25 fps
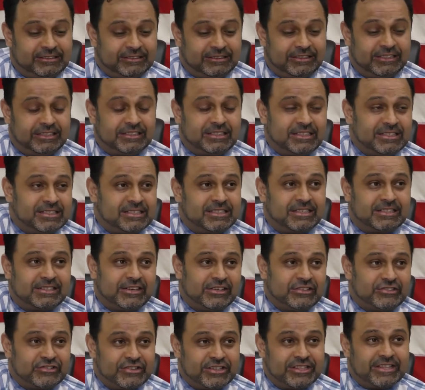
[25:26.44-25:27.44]
This is the
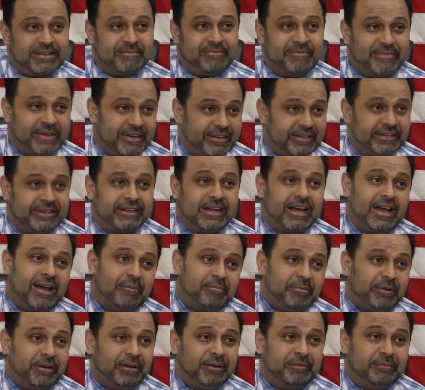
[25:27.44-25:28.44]
country that made it
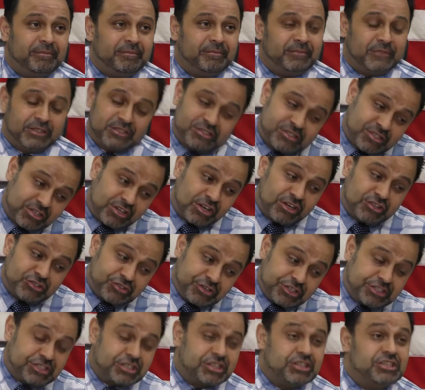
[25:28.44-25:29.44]
happen. This is the
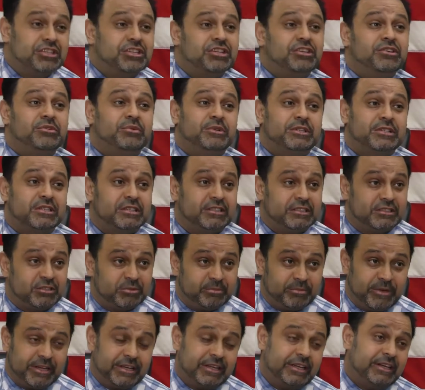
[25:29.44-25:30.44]
country that's continuously
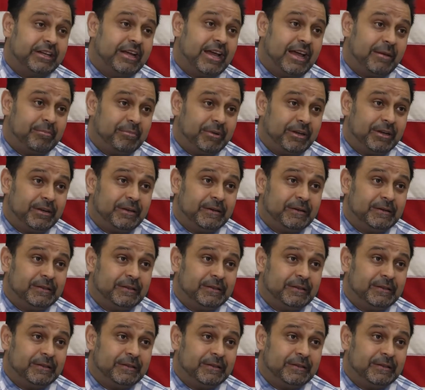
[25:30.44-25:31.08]
to make it happen.